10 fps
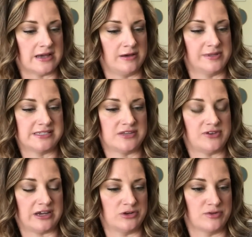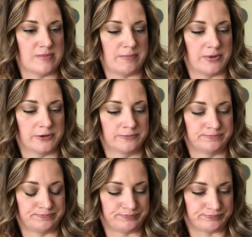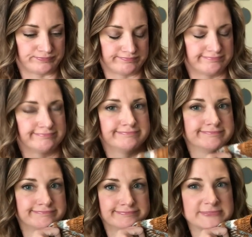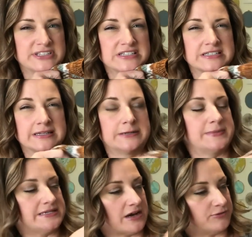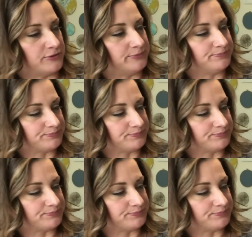let's see if I can remember. This is gonna be tough.